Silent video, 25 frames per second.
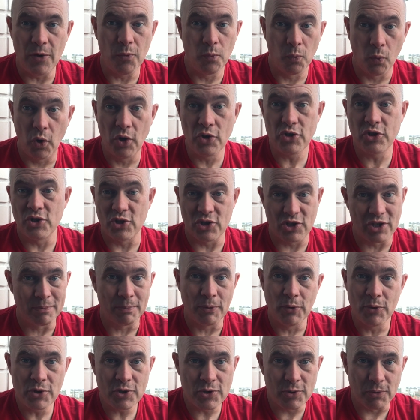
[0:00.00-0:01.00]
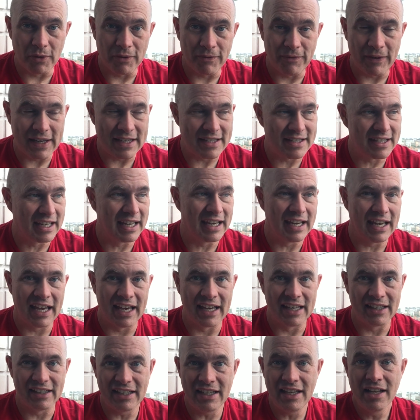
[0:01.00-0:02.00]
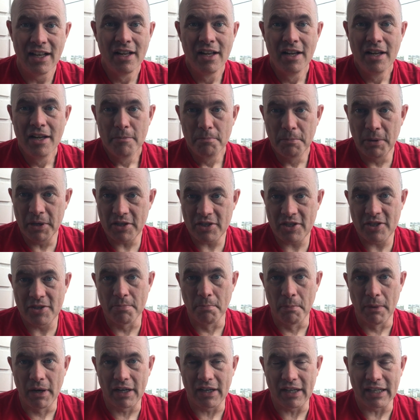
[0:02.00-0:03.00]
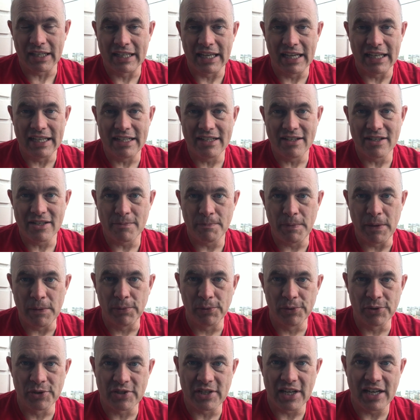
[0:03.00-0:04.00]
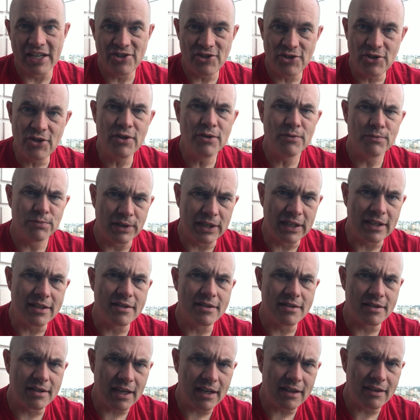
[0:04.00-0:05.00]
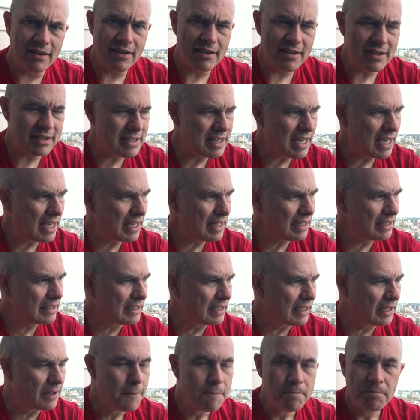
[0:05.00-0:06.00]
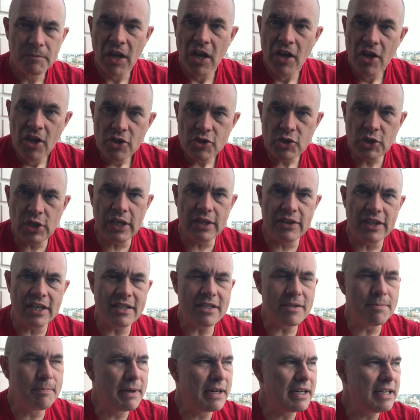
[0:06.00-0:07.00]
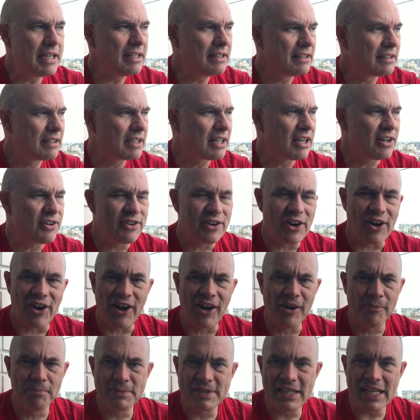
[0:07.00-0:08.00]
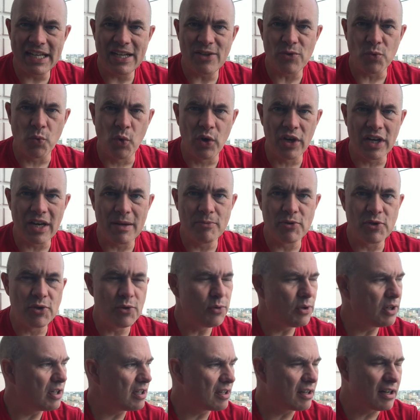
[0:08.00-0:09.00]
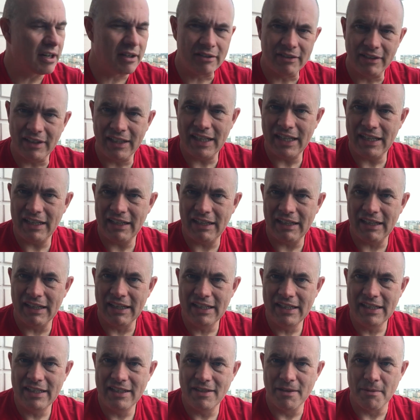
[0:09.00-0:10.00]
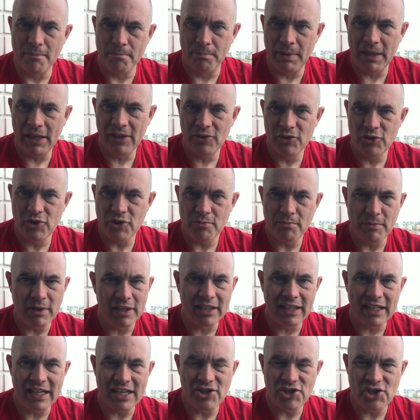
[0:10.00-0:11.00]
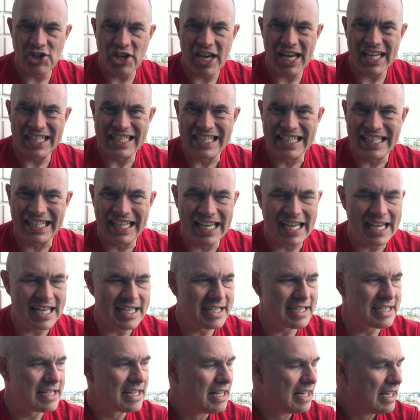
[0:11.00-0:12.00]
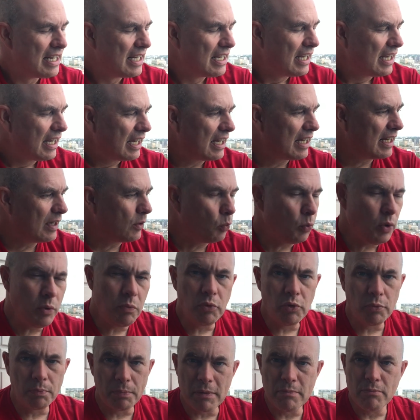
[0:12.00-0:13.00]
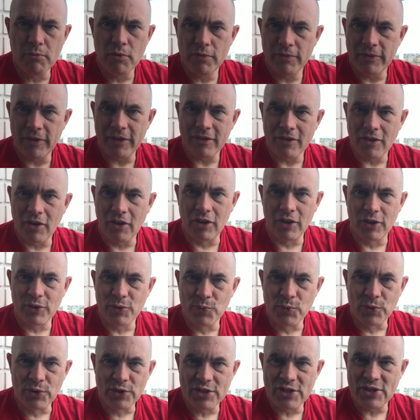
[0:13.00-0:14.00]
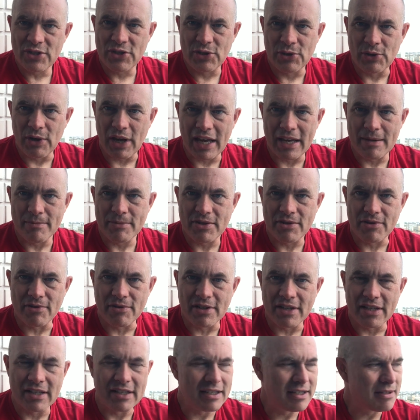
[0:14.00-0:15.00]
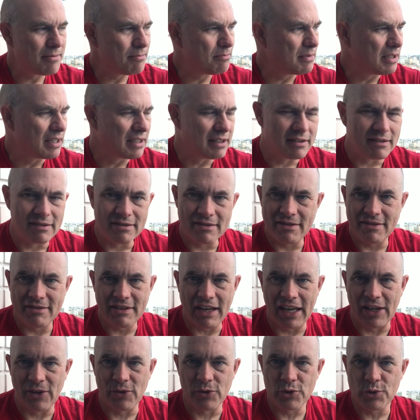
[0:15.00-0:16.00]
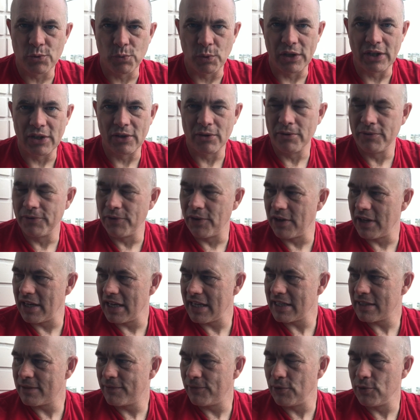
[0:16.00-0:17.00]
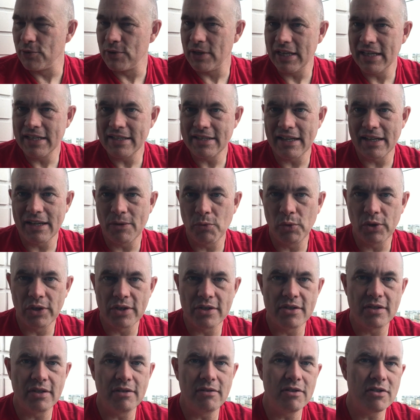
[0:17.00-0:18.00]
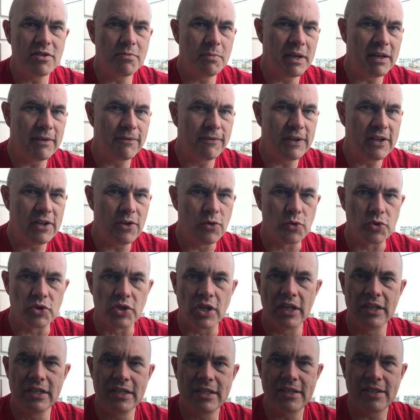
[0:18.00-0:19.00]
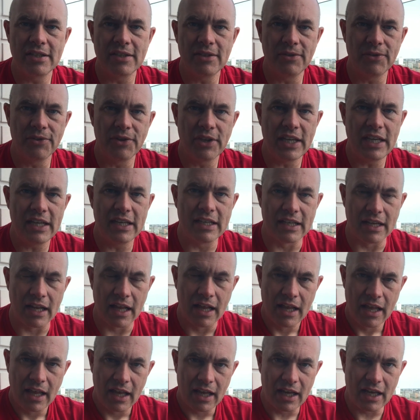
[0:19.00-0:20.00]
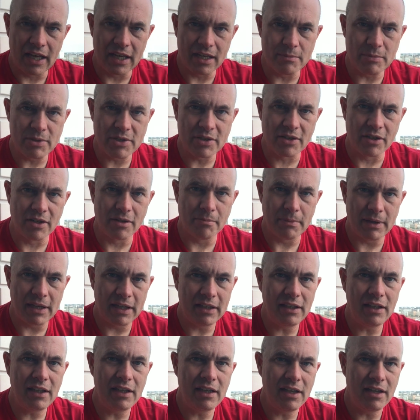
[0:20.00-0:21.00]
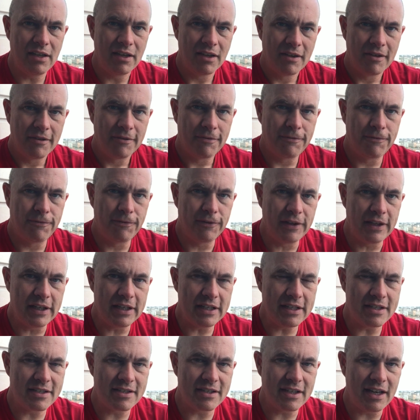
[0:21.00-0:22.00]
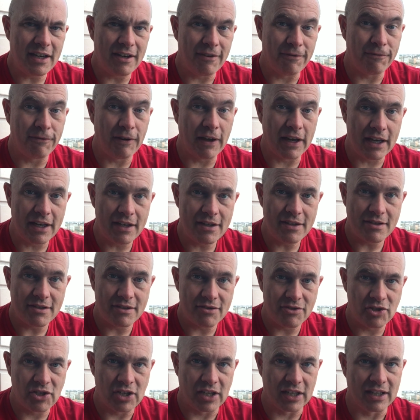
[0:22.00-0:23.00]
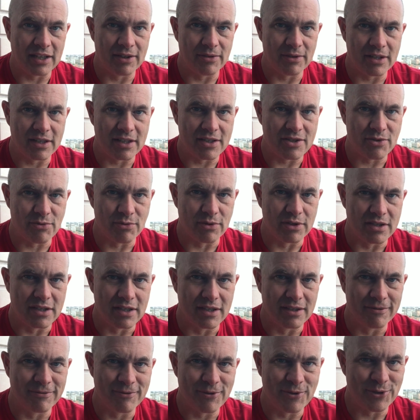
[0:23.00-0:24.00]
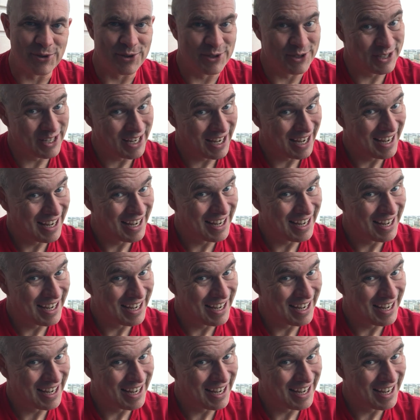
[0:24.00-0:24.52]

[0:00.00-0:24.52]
It wasn't supposed to investigate Halley, but smart guidance people said, you know, we could send this to Halley. So yeah, that's my current update, what I'm doing currently in Belgium, in case you hadn't guessed. Uh, we will be moving onwards to Amsterdam and elsewhere over the next few days, and I will continue to make videos. Until then, I'm Scott Manley, fly safe, and check out Asteroid Day, of course.